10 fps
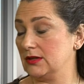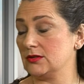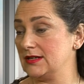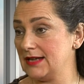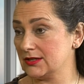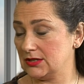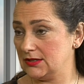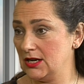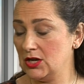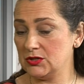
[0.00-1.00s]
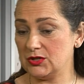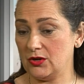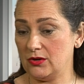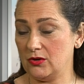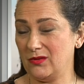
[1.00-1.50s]
a transaction.
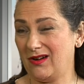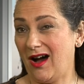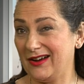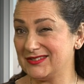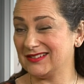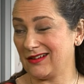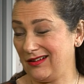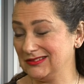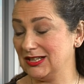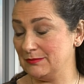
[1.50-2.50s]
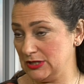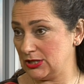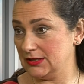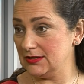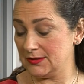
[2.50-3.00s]
So often called
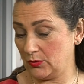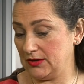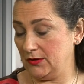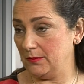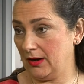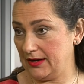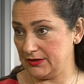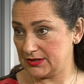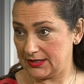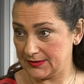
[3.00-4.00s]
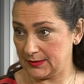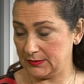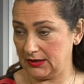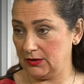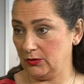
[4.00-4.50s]
commissions. When you buy or sell
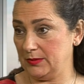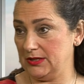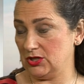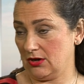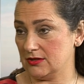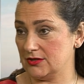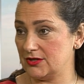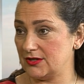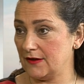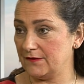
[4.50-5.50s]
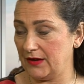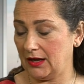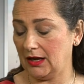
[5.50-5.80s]
something, you'll be charged a fee.